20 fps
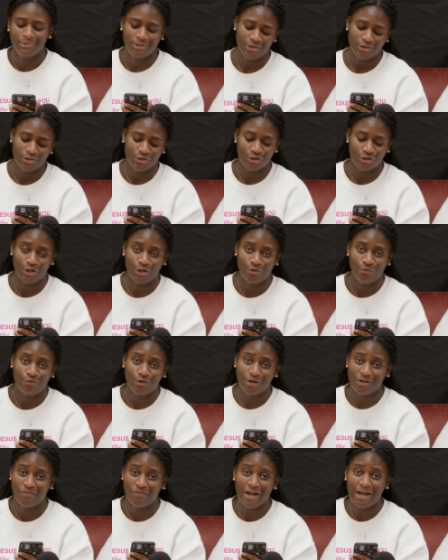So
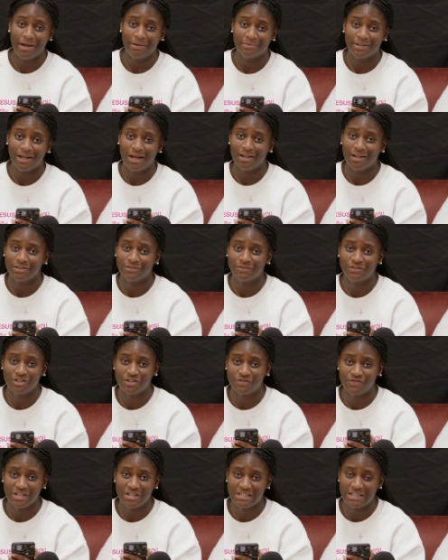$45 just for
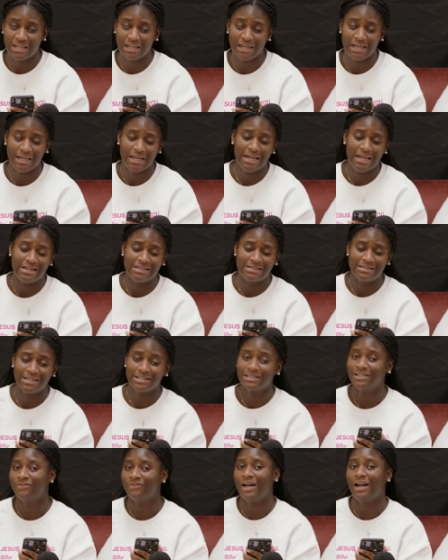the ticket, and it's
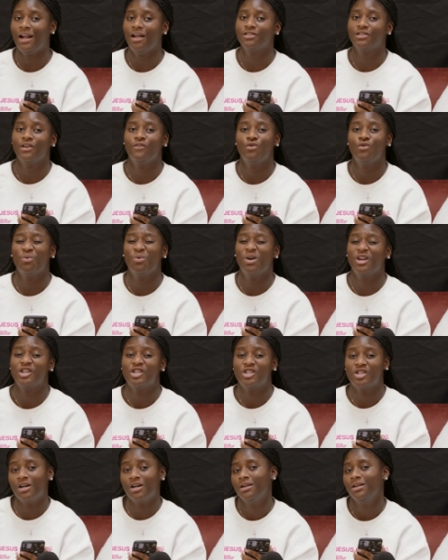$65 if you want a
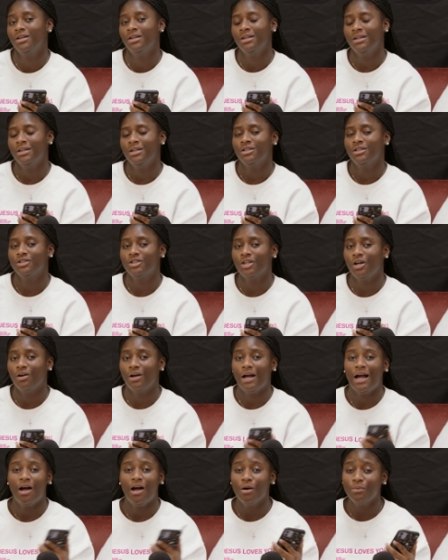shirt. So I
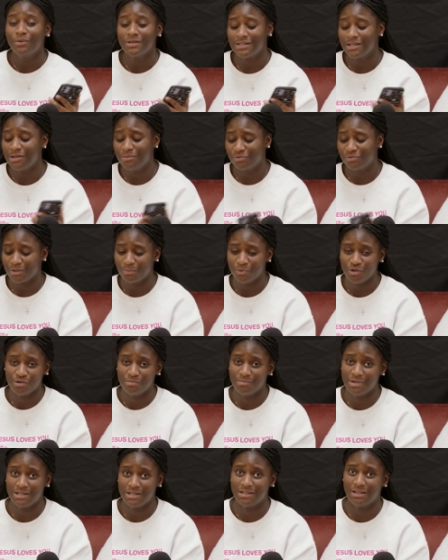hope to see some of you
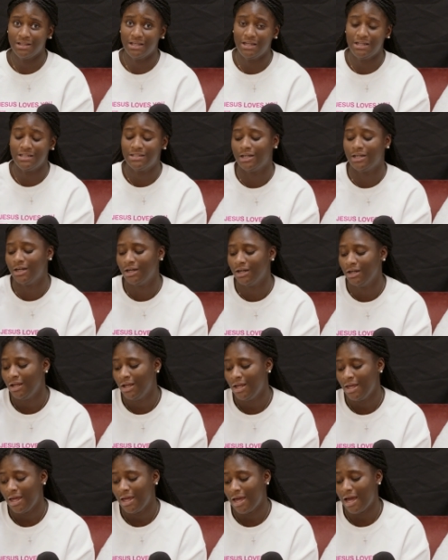amazing ladies there.
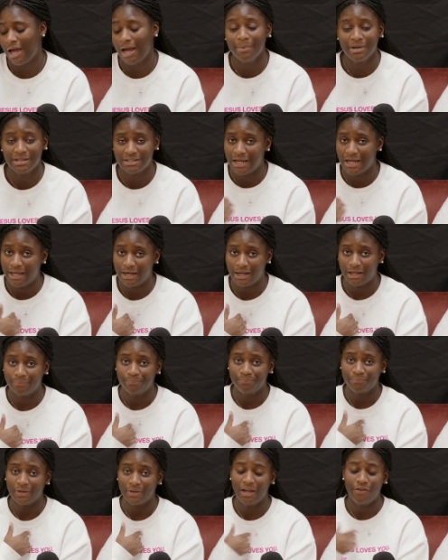I'm excited.
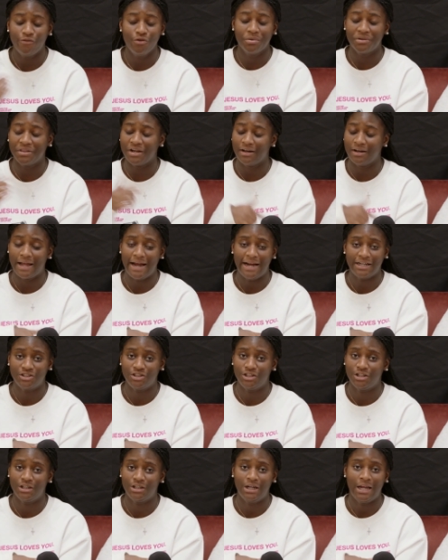If you were there last
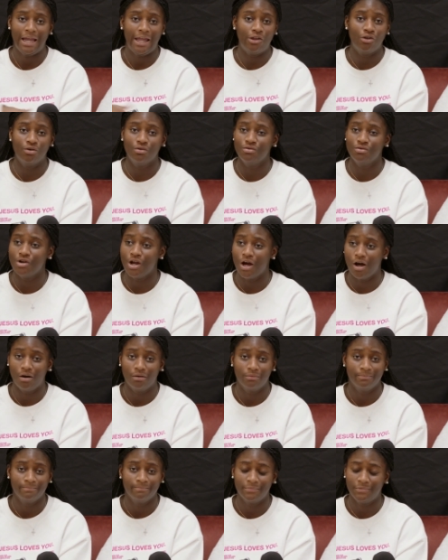year, you know
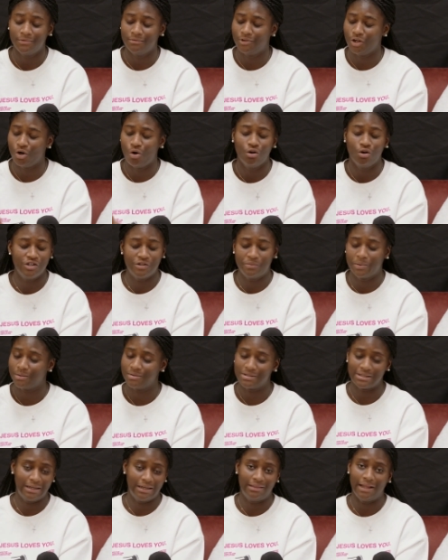the Holy Spirit was
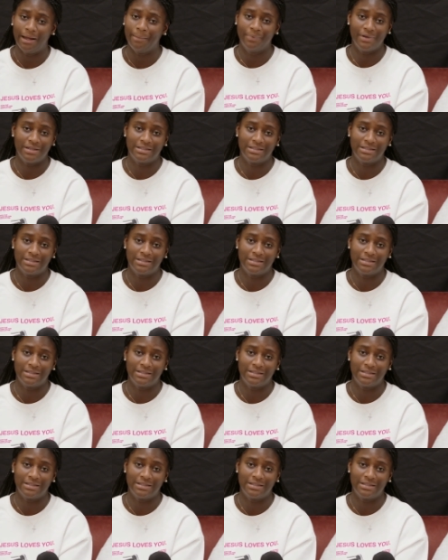in that place.